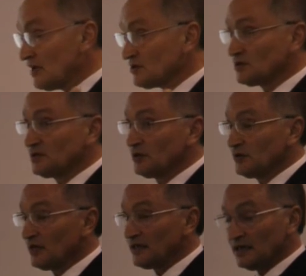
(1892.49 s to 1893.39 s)
as I said
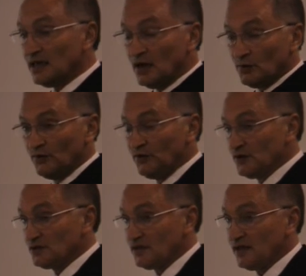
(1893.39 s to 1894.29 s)
earlier,
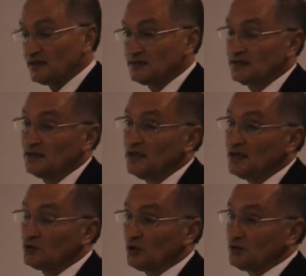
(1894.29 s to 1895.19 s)
refer to that
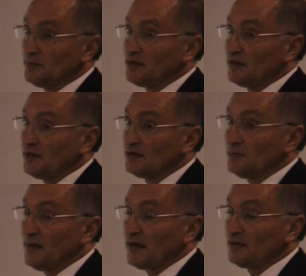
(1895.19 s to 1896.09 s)
document at
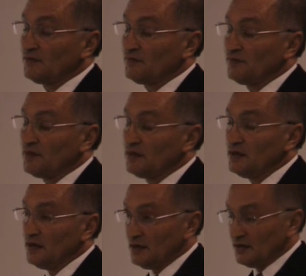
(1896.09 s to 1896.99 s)
the back of
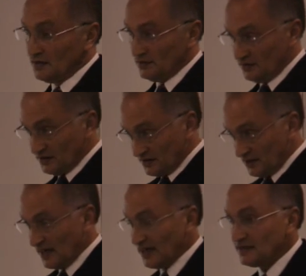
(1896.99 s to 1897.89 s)
the
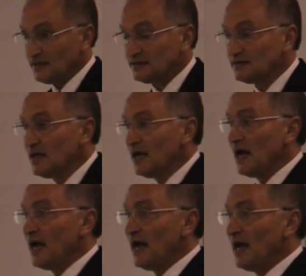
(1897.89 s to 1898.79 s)
handout,
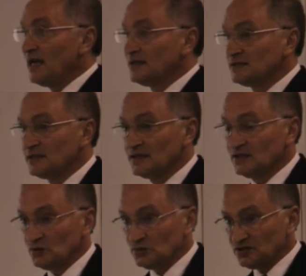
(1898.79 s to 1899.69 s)
and
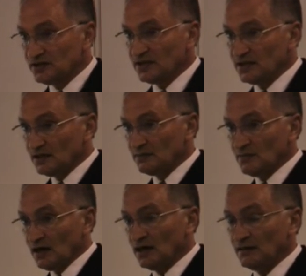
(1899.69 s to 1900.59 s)
you'll see
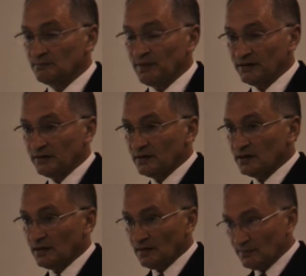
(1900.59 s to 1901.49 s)
a
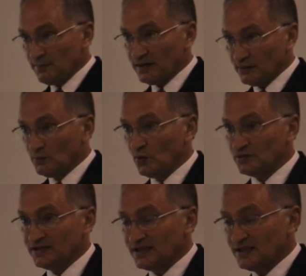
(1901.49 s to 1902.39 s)
better or
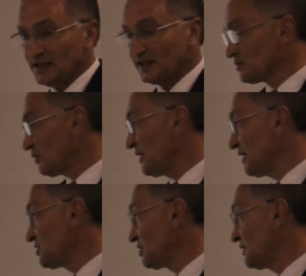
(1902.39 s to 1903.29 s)
more detailed
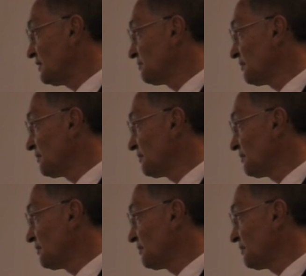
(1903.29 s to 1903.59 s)
explanation.